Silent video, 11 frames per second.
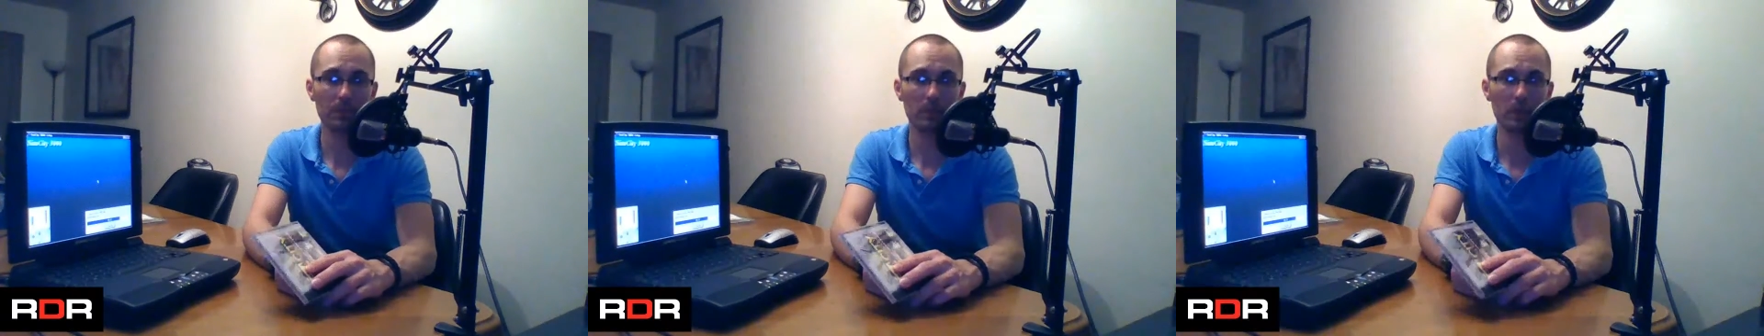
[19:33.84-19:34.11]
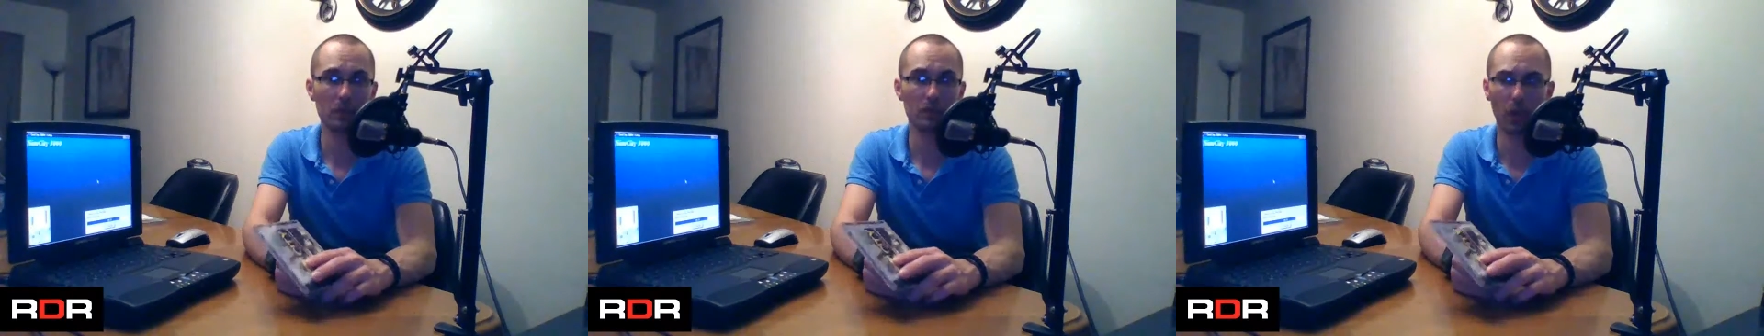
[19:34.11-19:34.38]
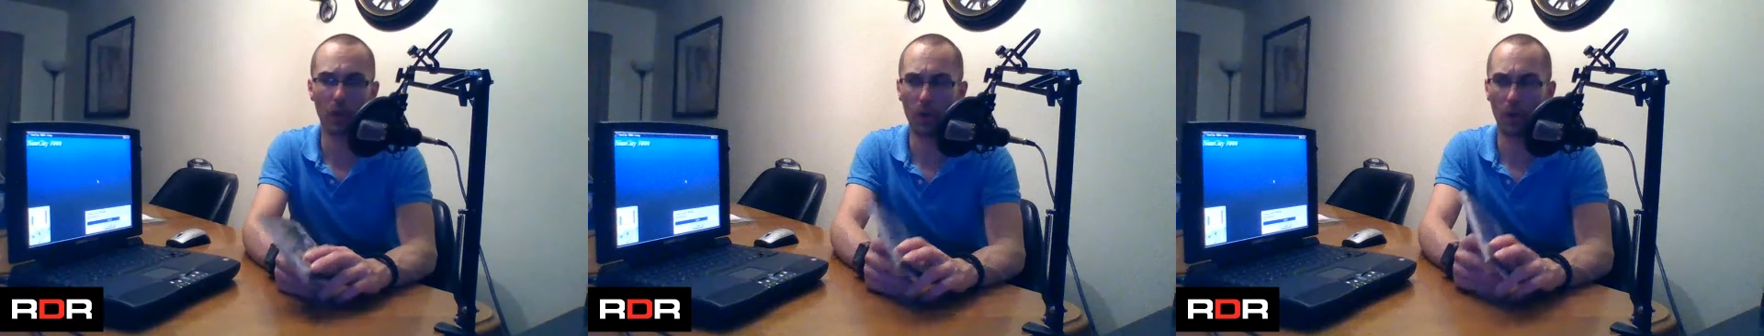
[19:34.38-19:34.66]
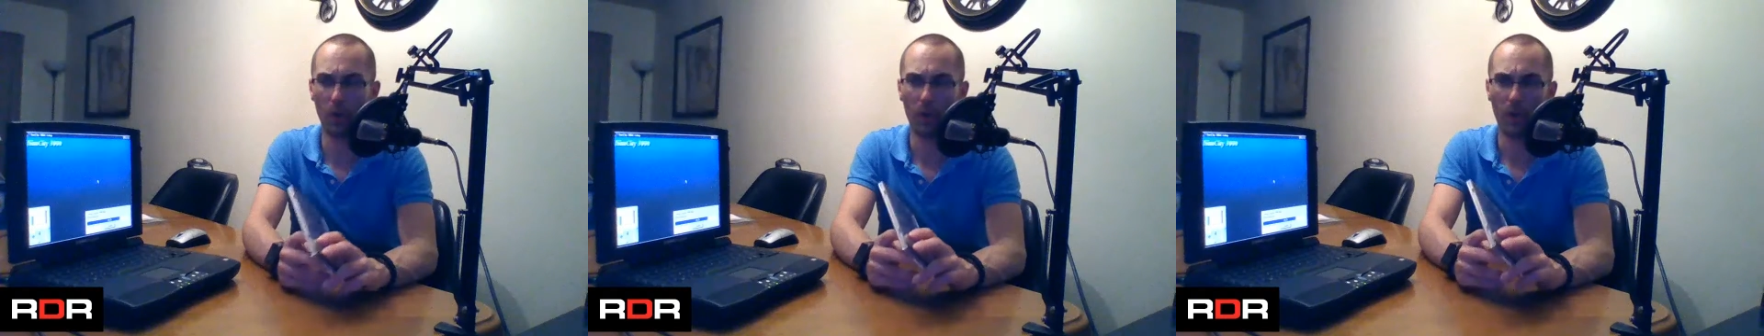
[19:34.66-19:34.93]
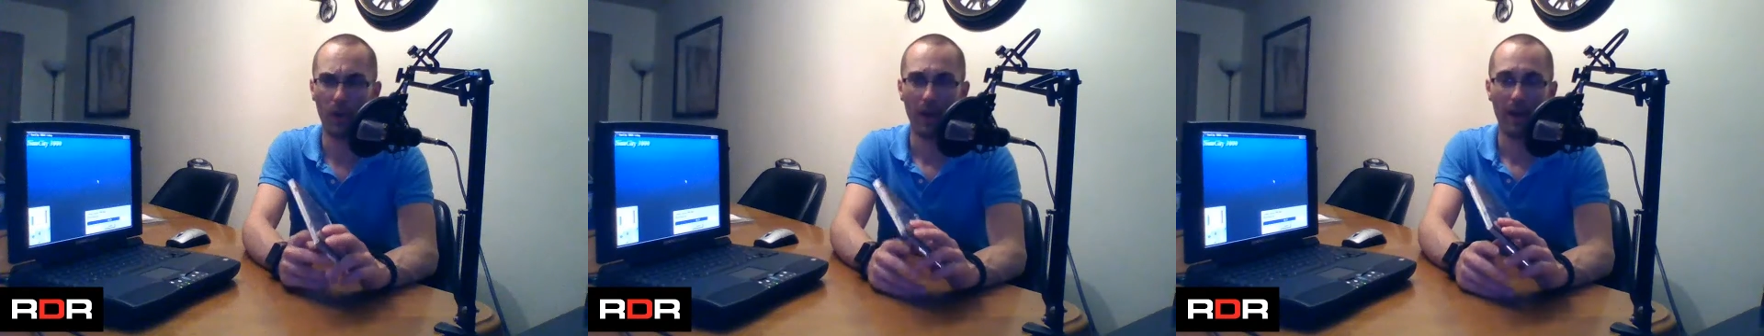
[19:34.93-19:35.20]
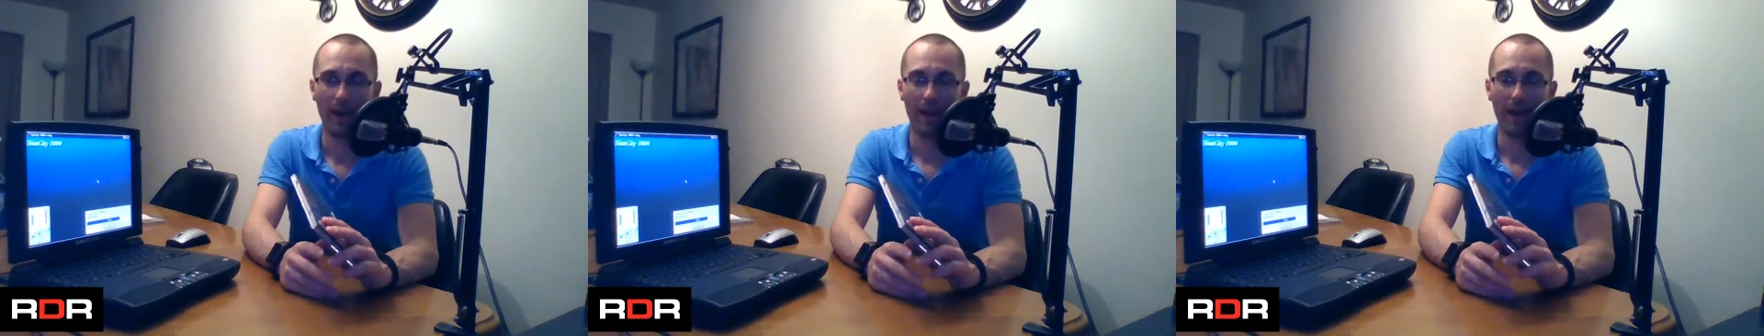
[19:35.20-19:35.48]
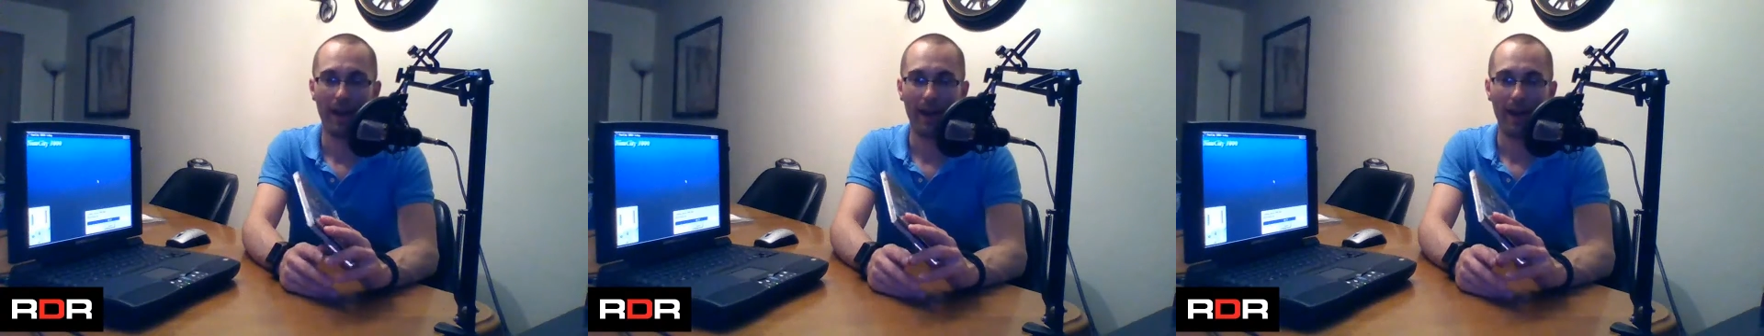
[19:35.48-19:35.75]
So
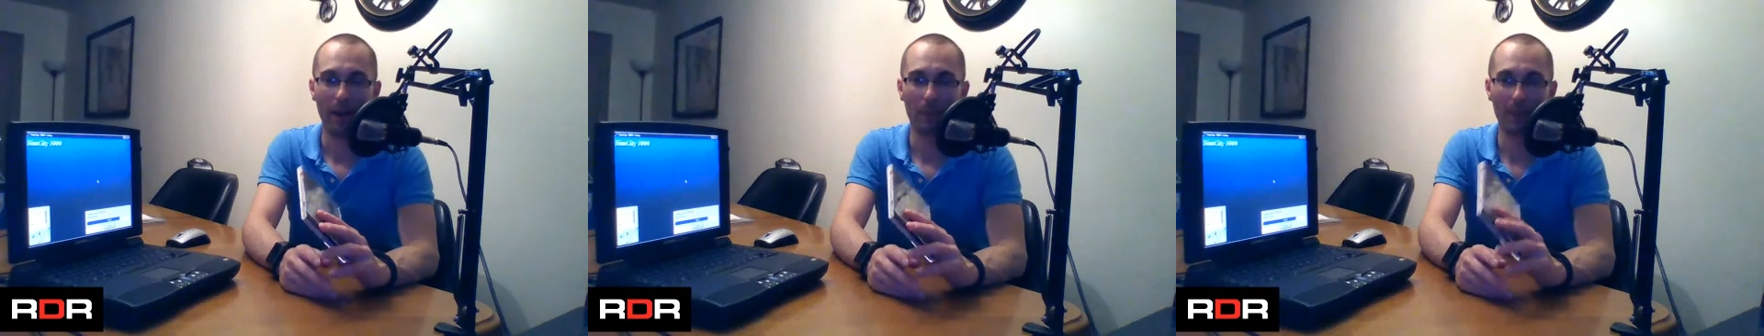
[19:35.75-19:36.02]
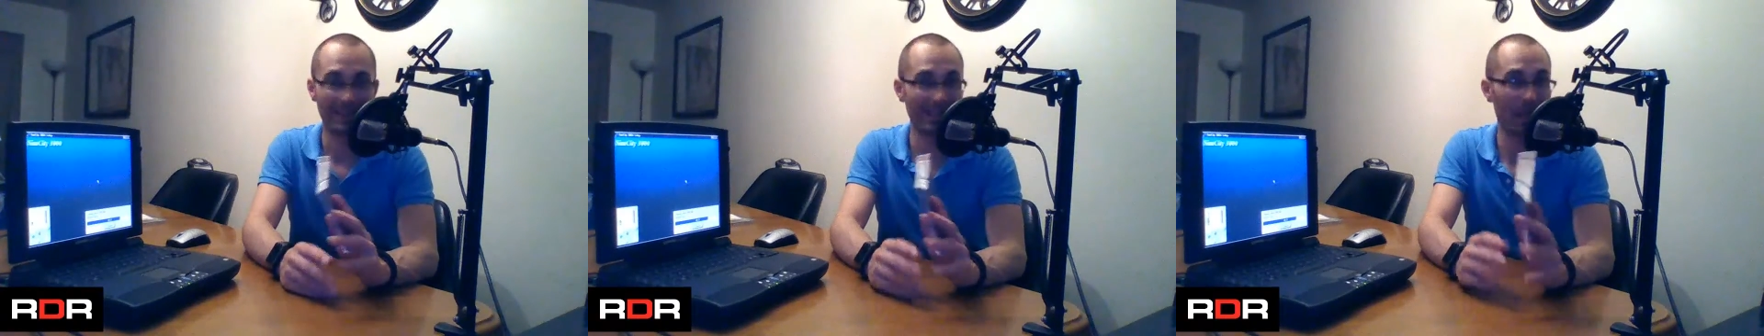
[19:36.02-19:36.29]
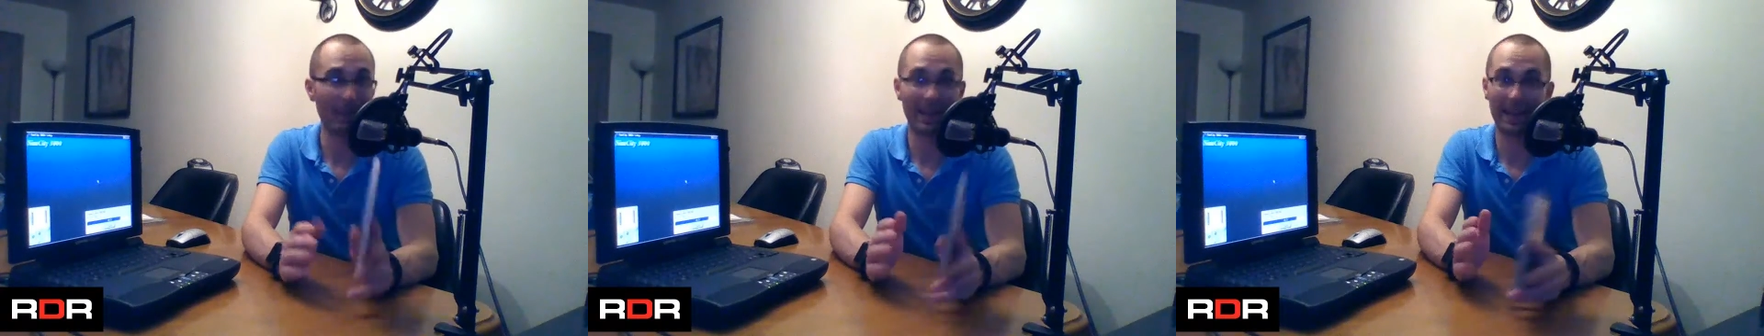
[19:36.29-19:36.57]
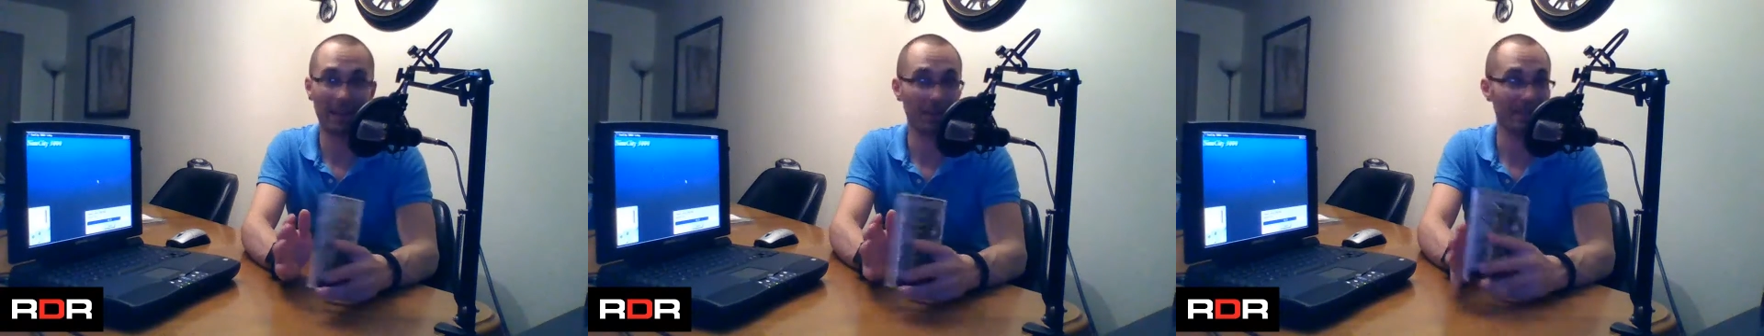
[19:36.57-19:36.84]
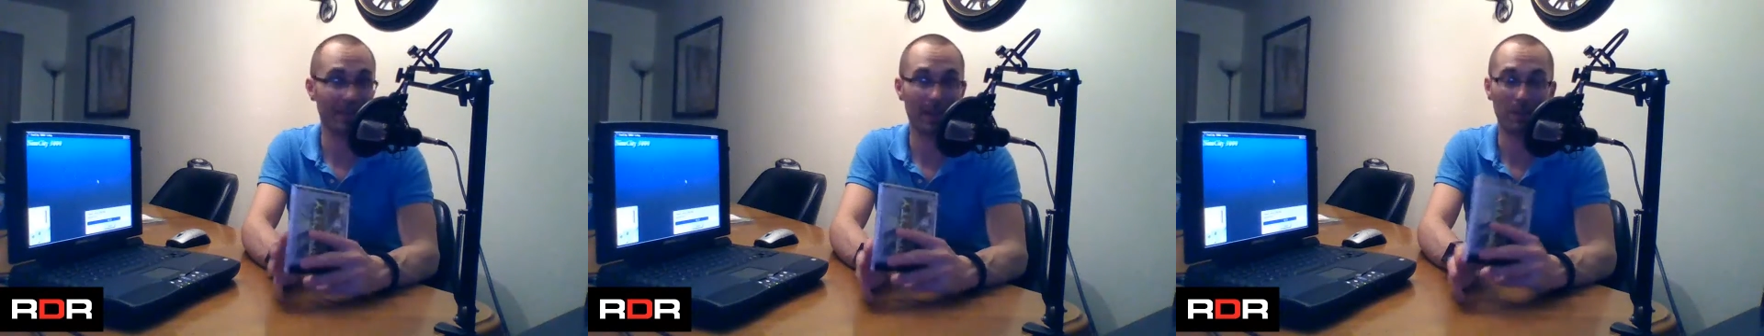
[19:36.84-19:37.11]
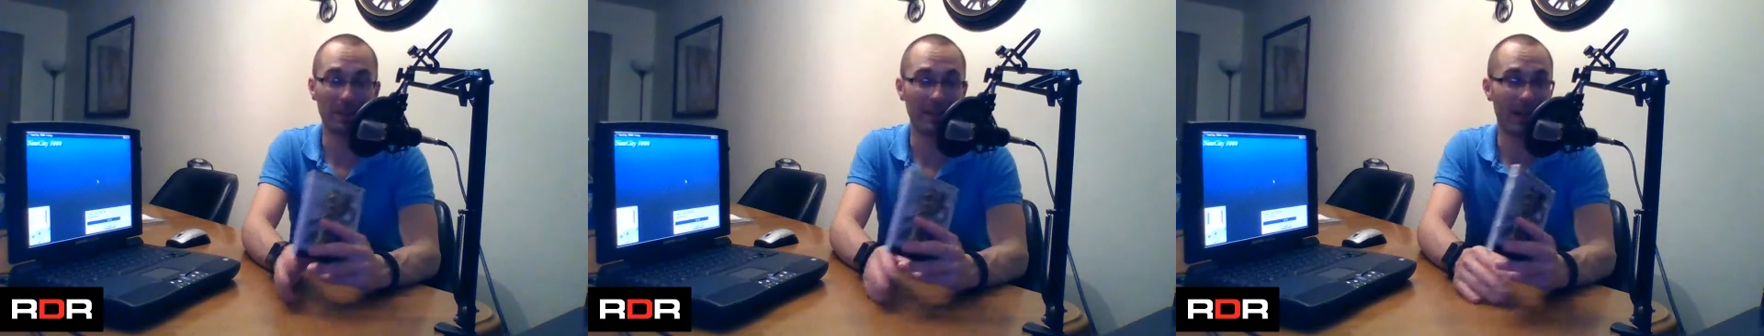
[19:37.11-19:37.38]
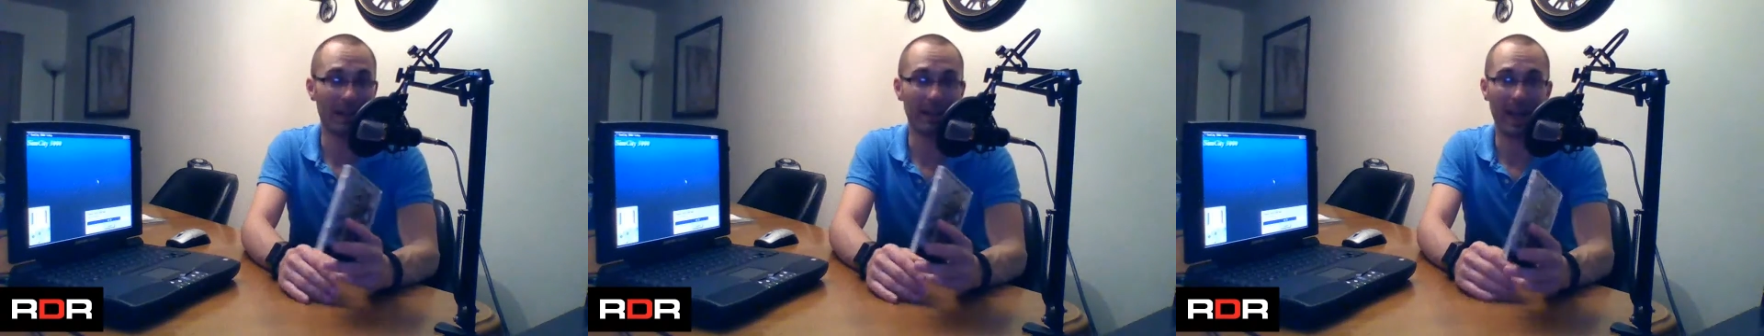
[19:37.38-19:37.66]
by the time I got it all set up and
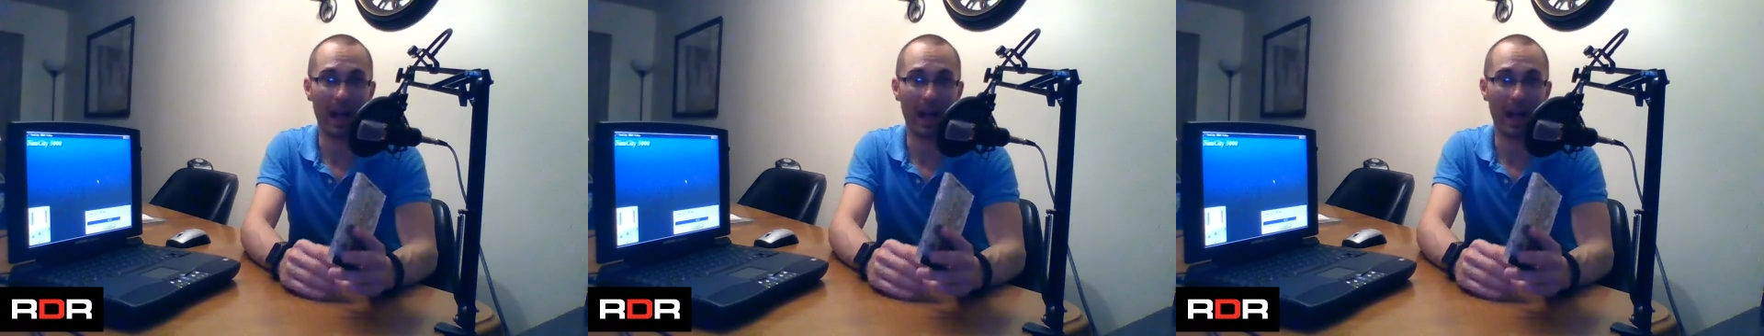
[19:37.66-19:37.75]
done,